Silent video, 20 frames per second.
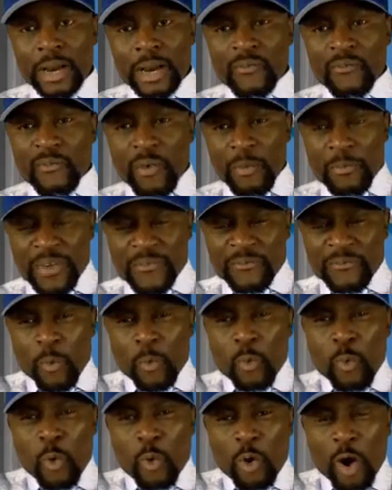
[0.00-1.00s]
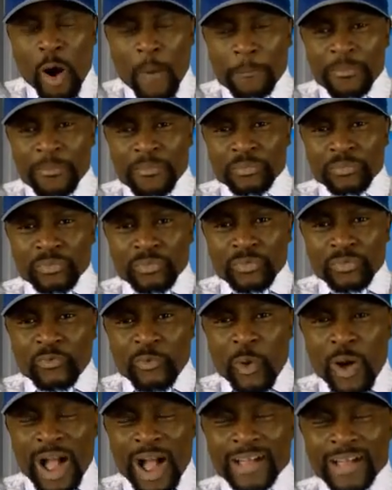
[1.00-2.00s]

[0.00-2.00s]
for me for woke up for